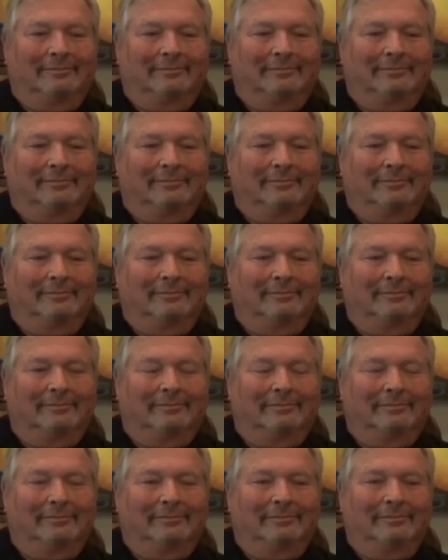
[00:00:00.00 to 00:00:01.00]

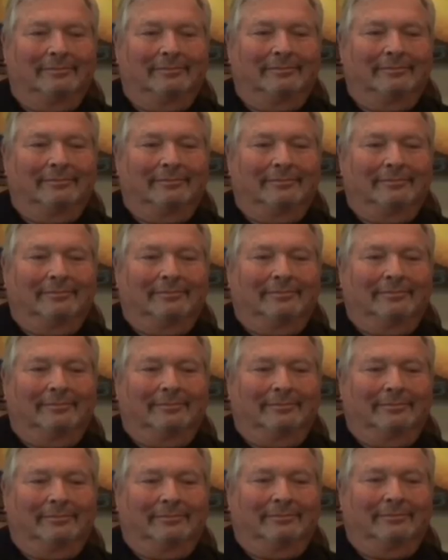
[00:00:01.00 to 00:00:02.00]

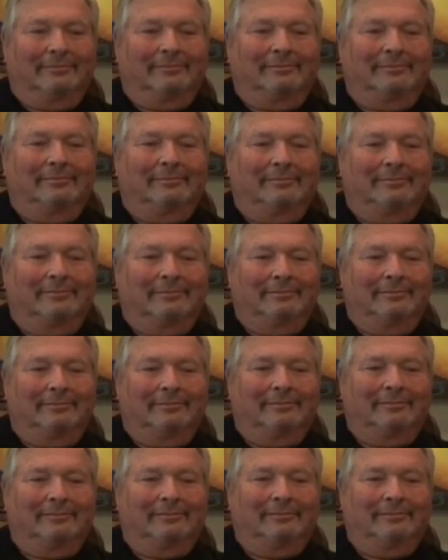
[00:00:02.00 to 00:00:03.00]

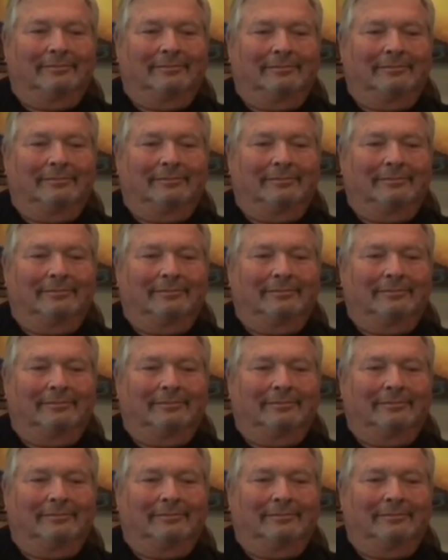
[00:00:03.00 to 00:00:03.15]
No words are spoken by the person on screen.